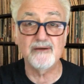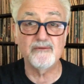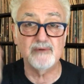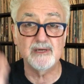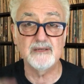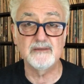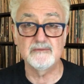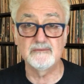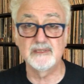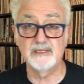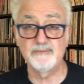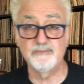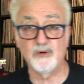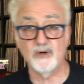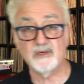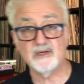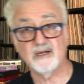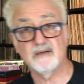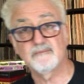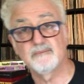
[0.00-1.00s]
and we
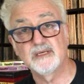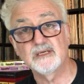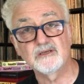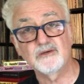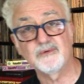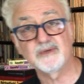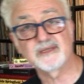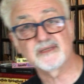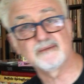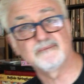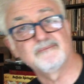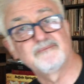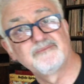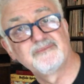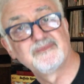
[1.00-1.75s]
bought our milk with them.